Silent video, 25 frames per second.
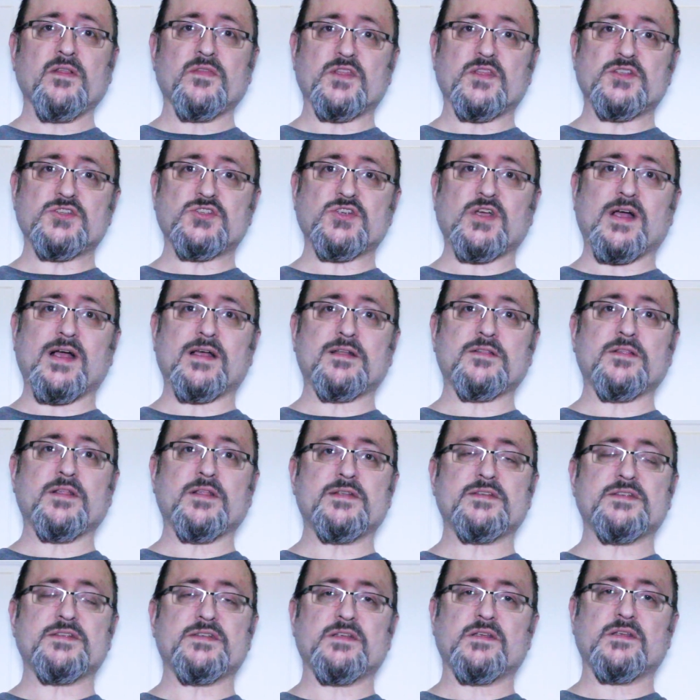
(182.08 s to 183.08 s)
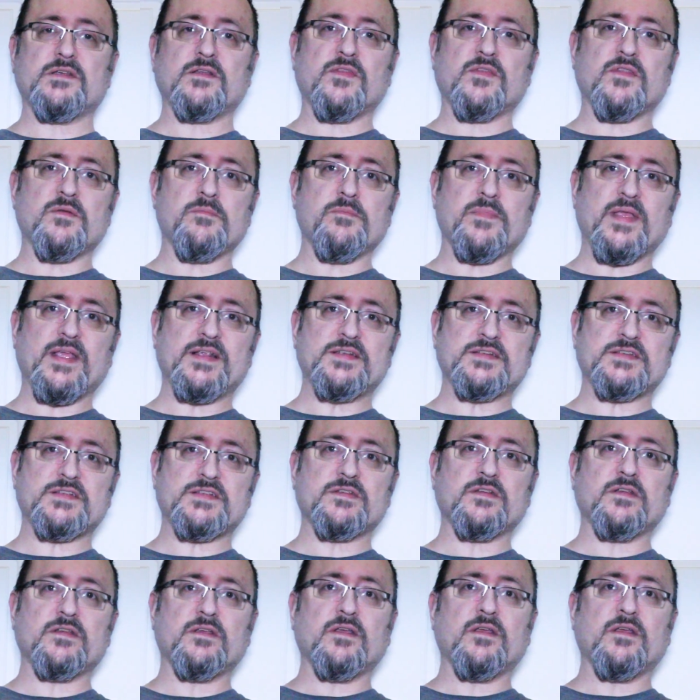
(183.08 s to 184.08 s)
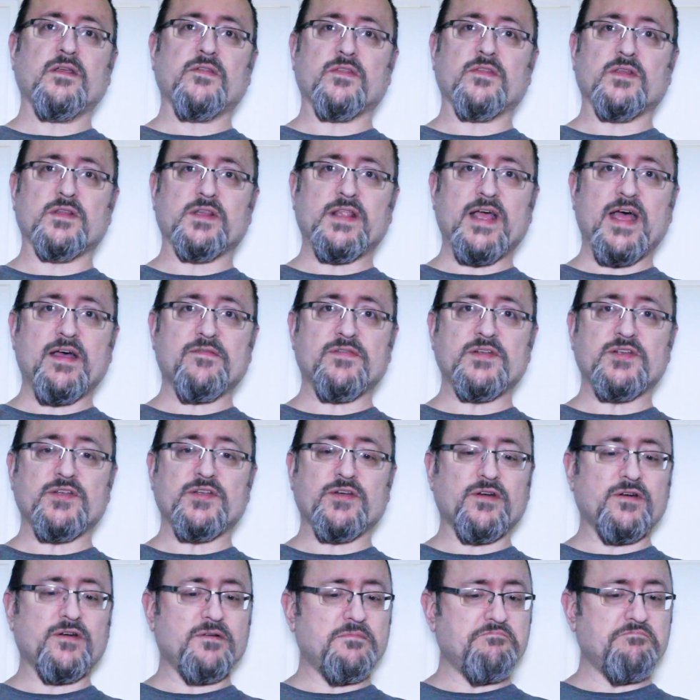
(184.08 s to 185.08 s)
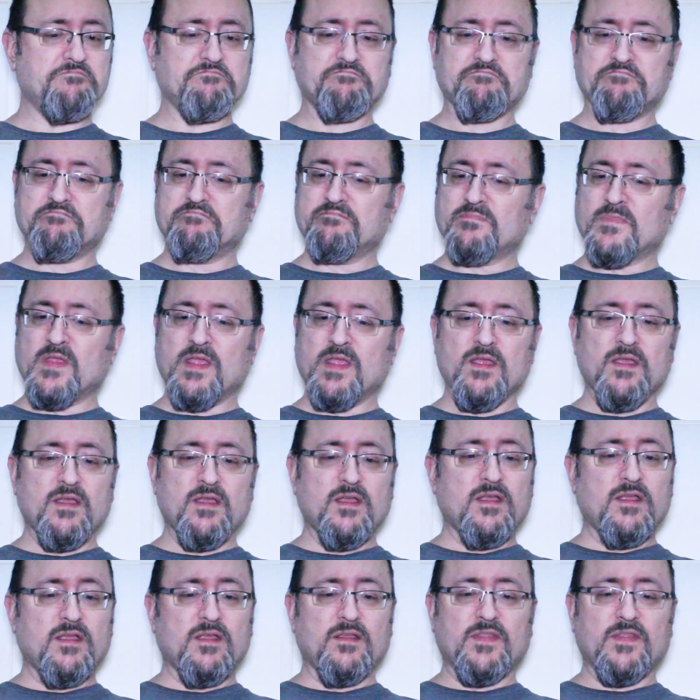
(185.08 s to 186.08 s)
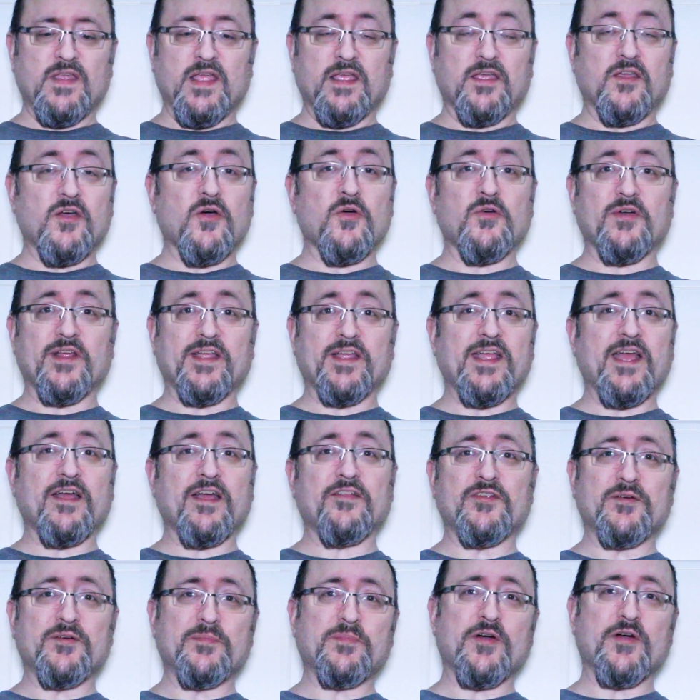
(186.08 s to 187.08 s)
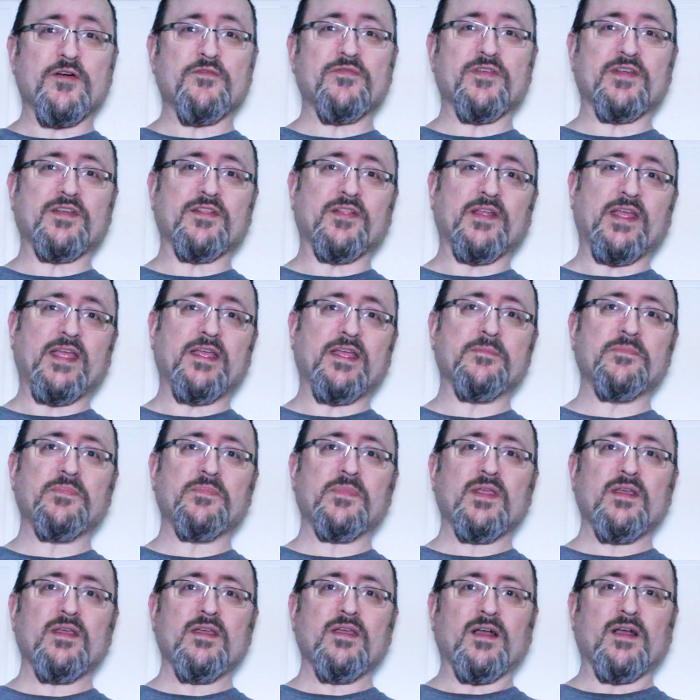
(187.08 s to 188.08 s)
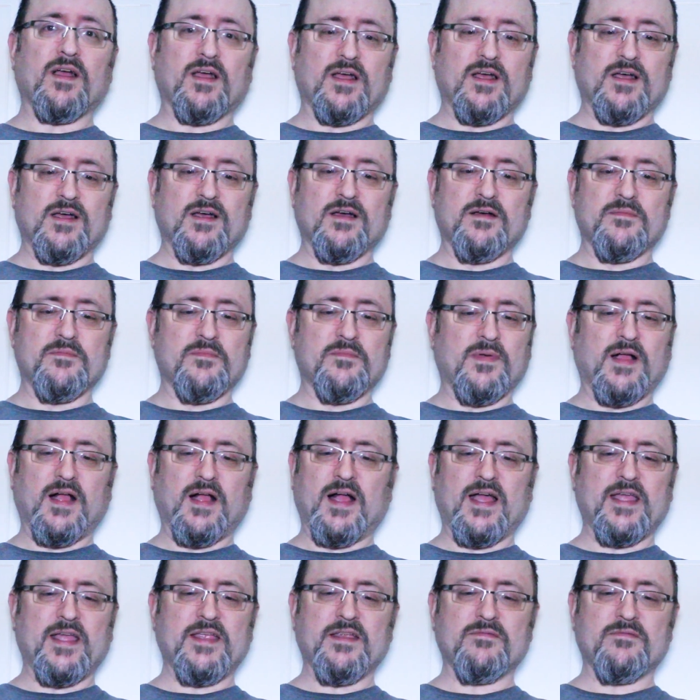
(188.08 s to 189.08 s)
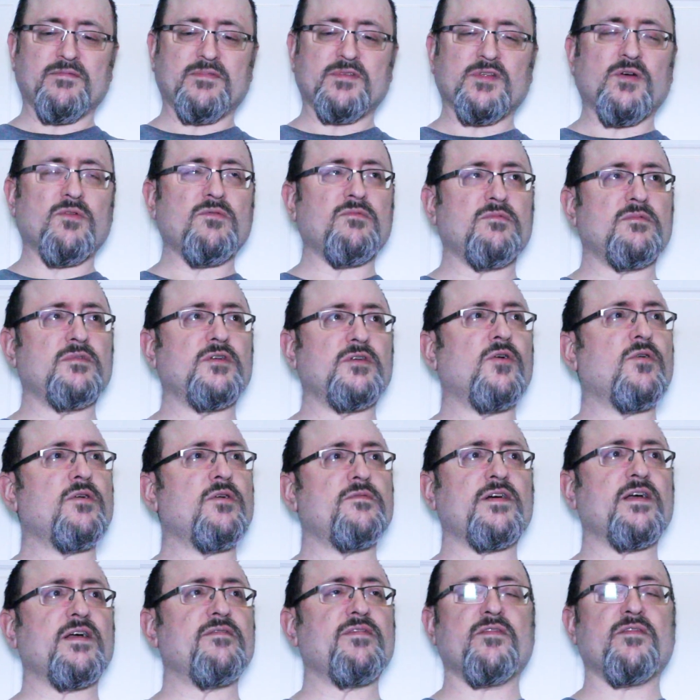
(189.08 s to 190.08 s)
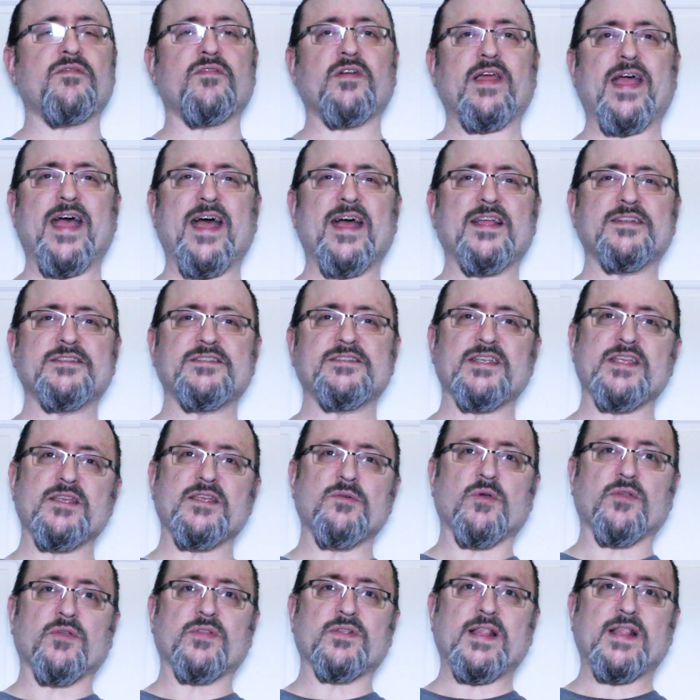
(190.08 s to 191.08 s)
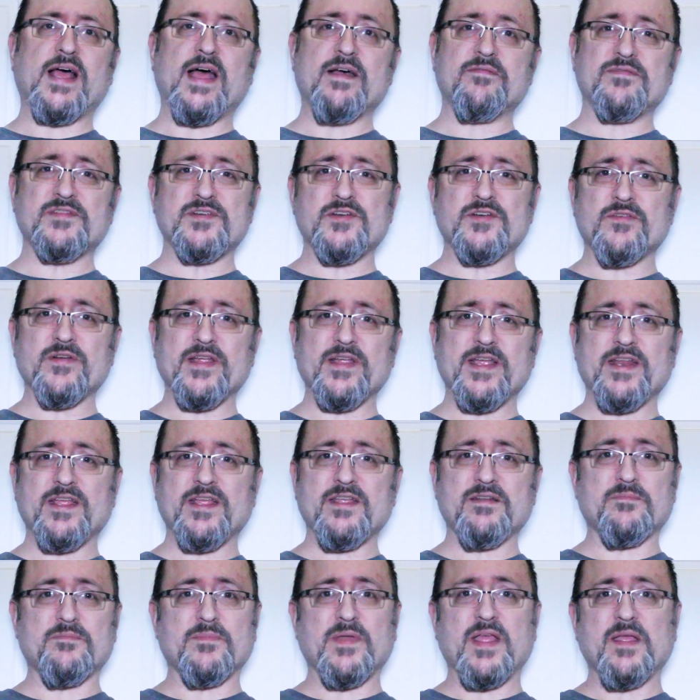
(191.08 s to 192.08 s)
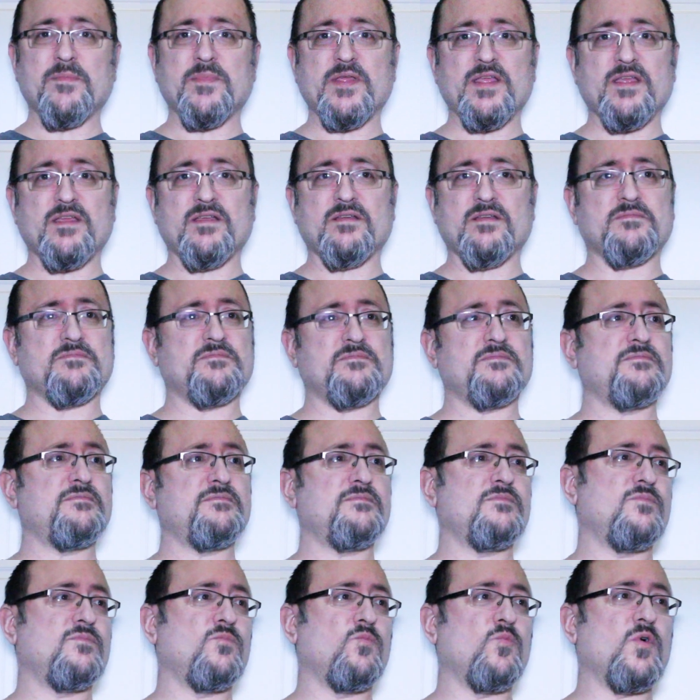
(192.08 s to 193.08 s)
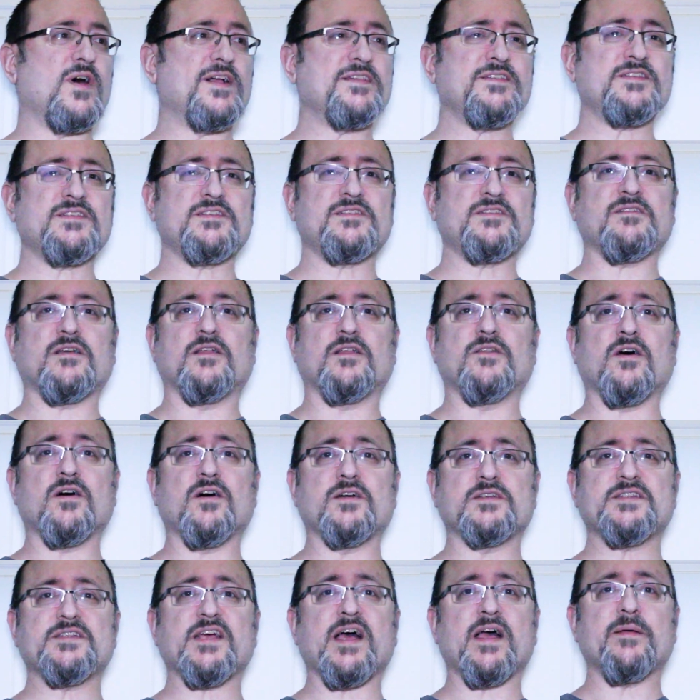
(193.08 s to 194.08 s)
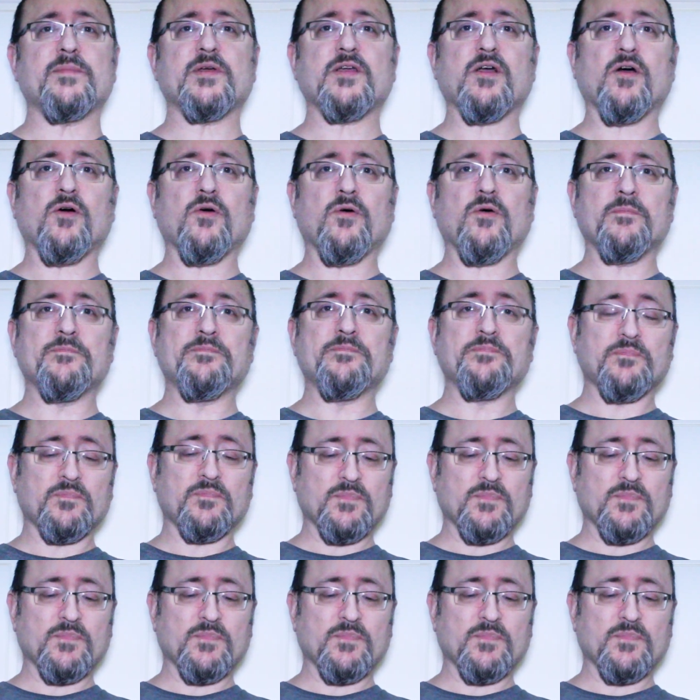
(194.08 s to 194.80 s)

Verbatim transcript: The chocolate, the mint, the lavender, they go together perfectly. Um, I don't know if I've ever had tea with lavender in it, maybe once a long time ago.